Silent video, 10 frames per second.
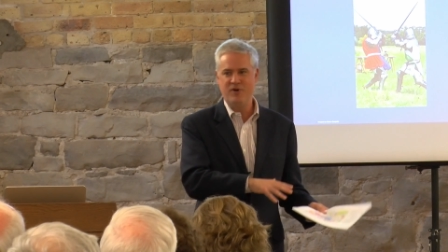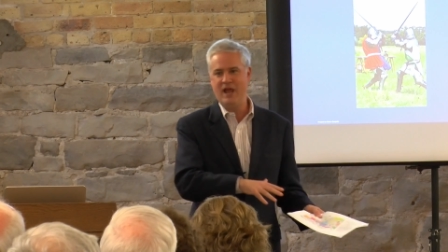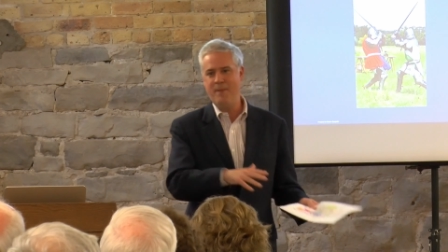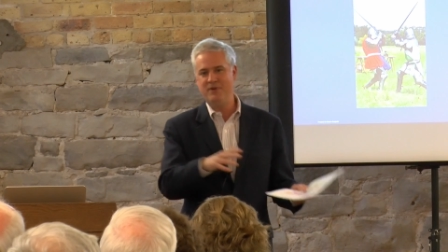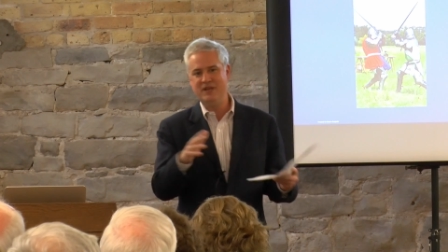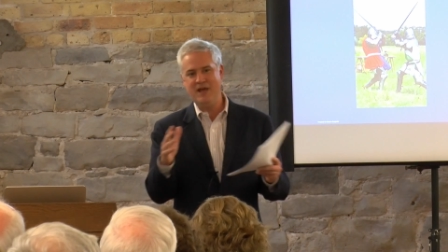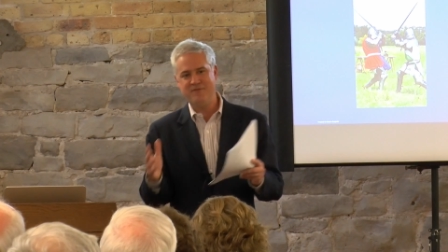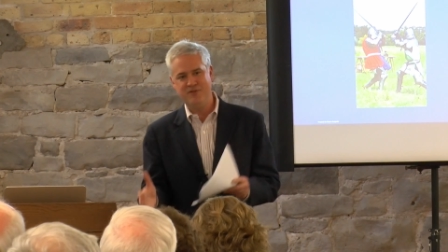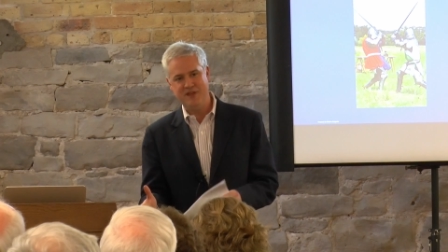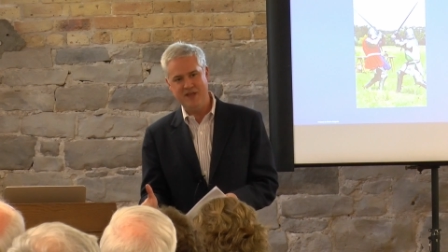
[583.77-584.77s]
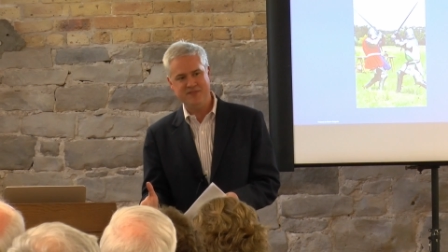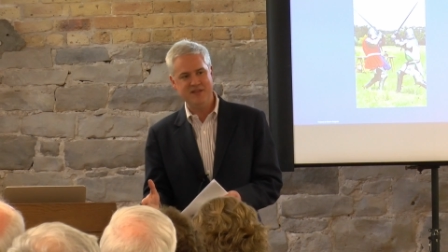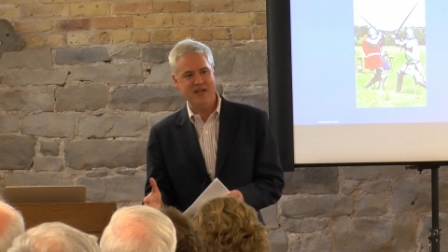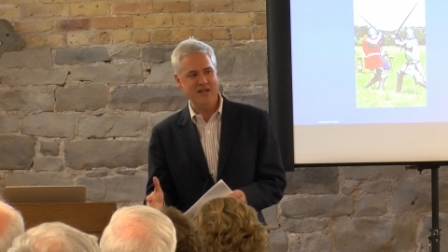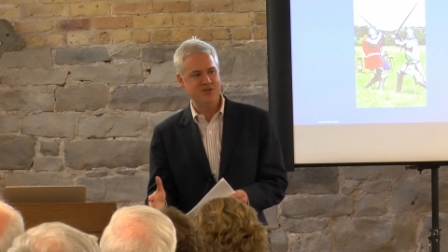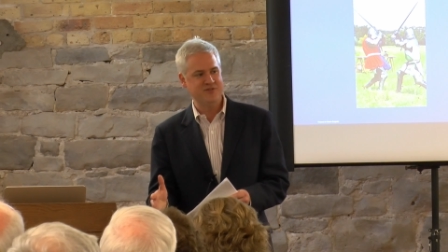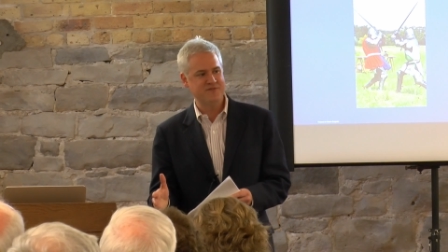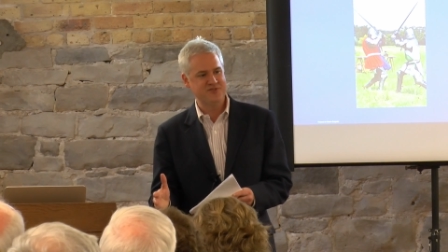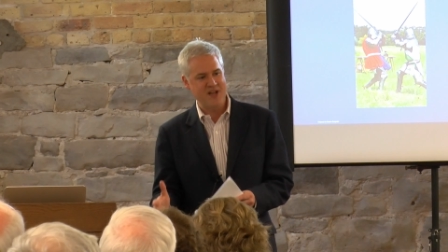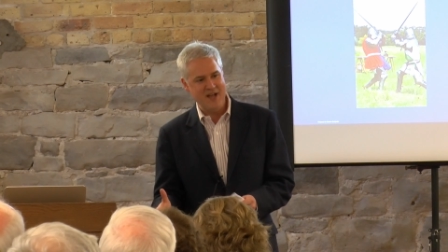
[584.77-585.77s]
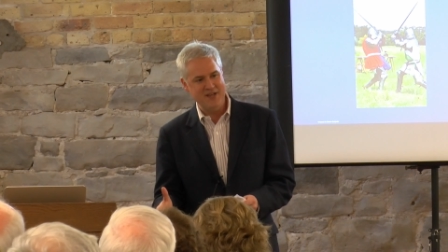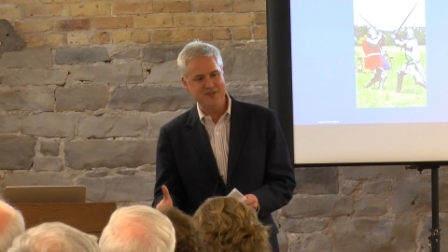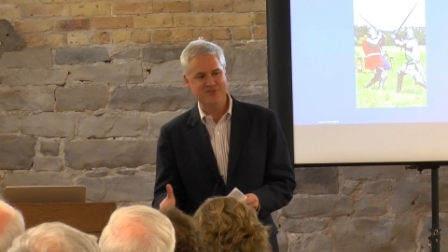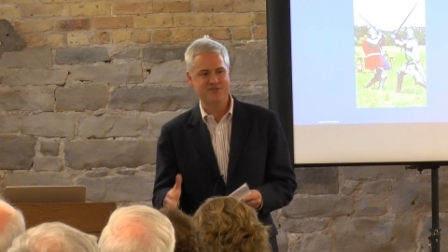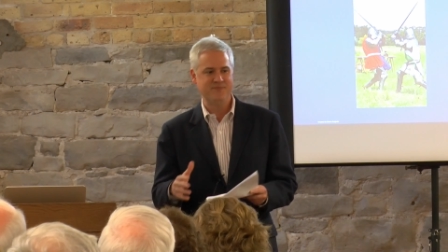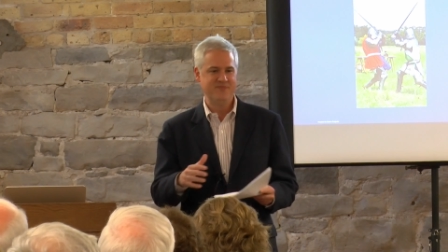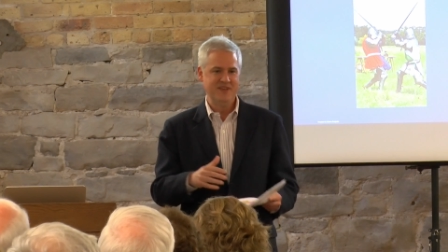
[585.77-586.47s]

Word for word: what happened after that, the age of science,